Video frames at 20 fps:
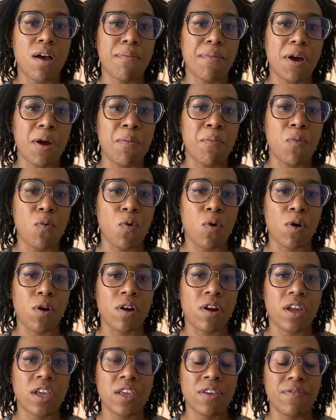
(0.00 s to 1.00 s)
a
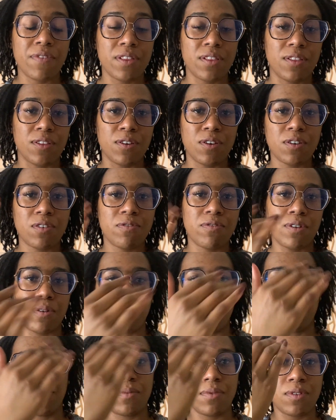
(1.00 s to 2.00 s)
more even look
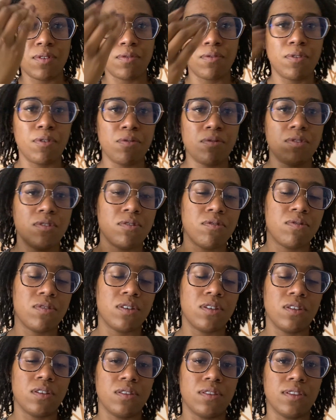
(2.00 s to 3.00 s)
from the root to
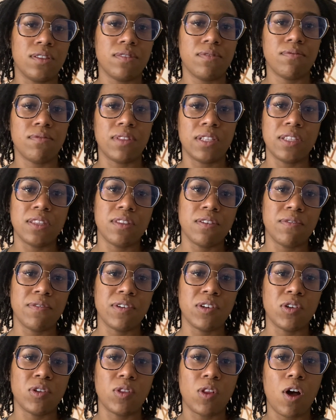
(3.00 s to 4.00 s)
the length of
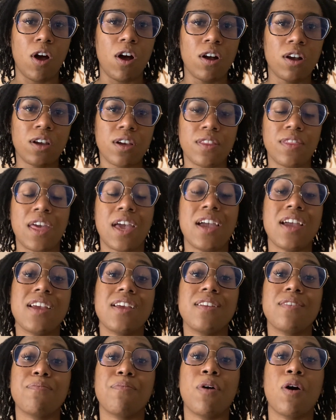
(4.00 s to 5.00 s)
your lock, that
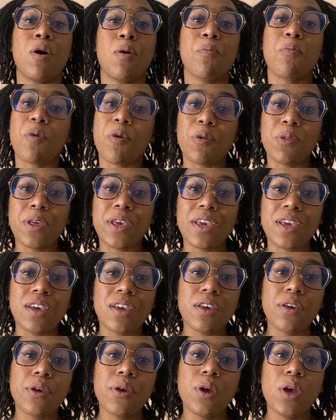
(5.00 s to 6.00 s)
palm rolling
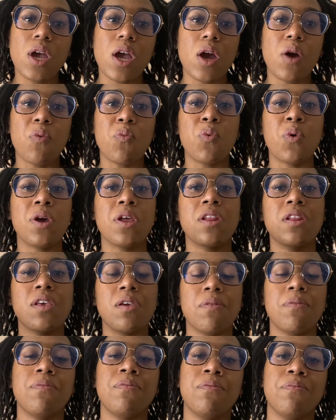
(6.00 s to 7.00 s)

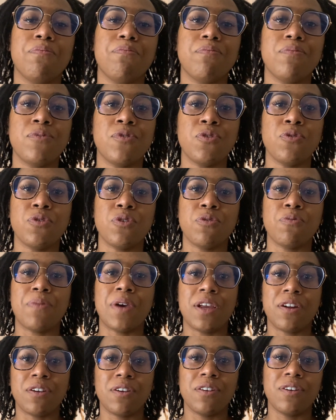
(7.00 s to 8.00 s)
would do you
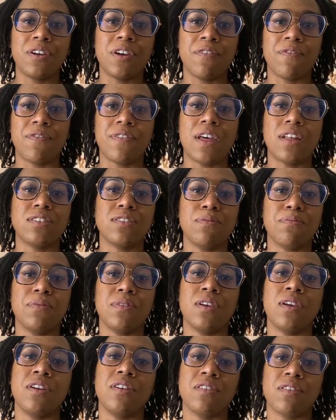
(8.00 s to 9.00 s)
better if that's something
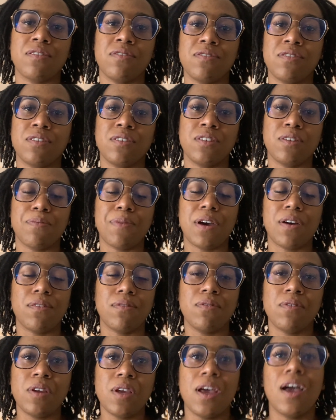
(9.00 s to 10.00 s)
that you're concerned about.
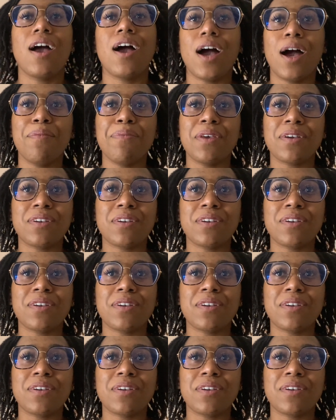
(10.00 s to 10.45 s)
I'm not